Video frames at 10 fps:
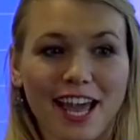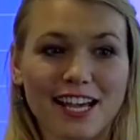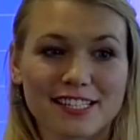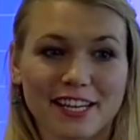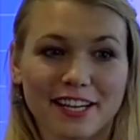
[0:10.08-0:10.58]

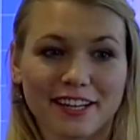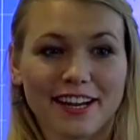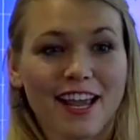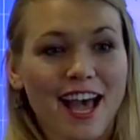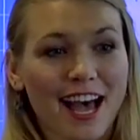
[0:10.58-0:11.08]
hasn't
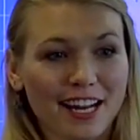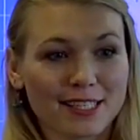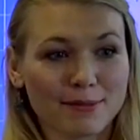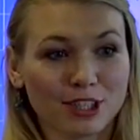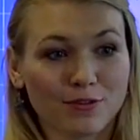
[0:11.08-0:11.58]
had
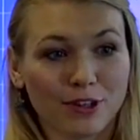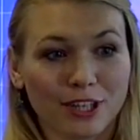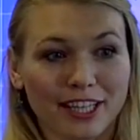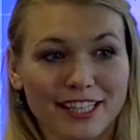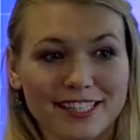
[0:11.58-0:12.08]
as much
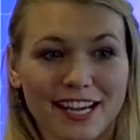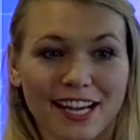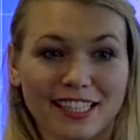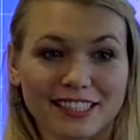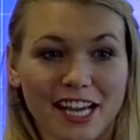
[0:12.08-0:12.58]
focus
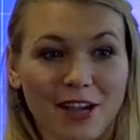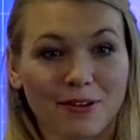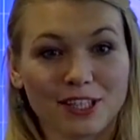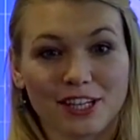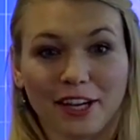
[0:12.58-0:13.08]
as I
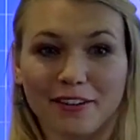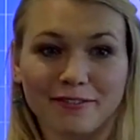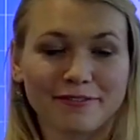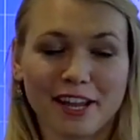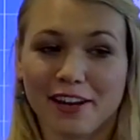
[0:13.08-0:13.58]
wish it
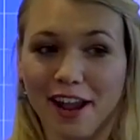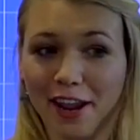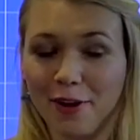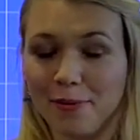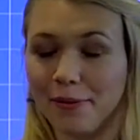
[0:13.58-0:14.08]
and
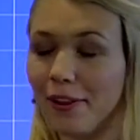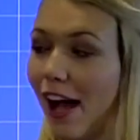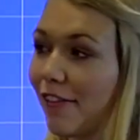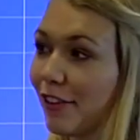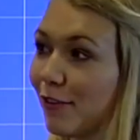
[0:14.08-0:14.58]
I hope it
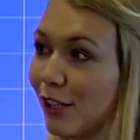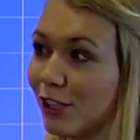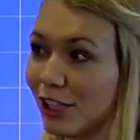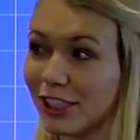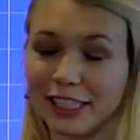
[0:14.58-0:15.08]
will have in the
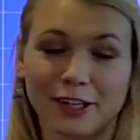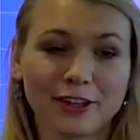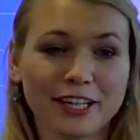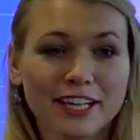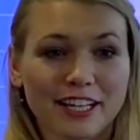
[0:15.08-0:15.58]
future.
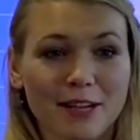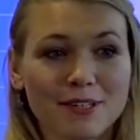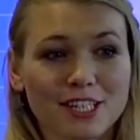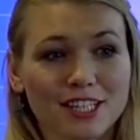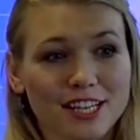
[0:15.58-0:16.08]
So
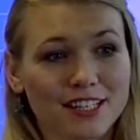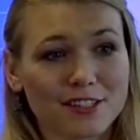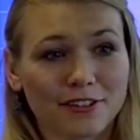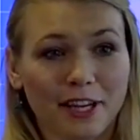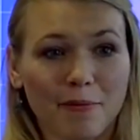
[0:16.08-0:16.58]
climate change
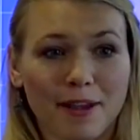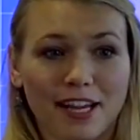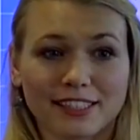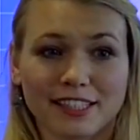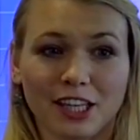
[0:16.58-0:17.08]
has three
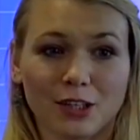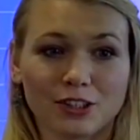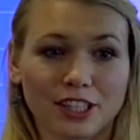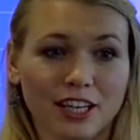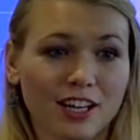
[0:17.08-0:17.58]
impacts in the
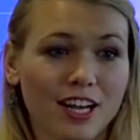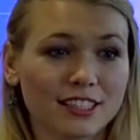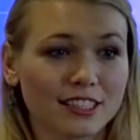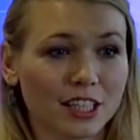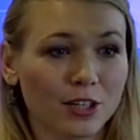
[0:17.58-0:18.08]
ocean. It
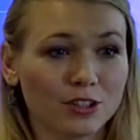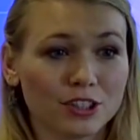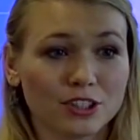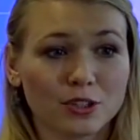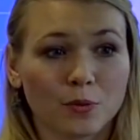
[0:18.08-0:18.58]
causes the
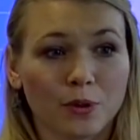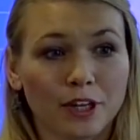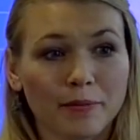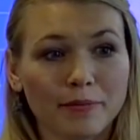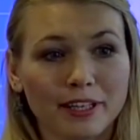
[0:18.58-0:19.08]
oceans to
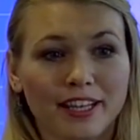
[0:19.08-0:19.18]
warm,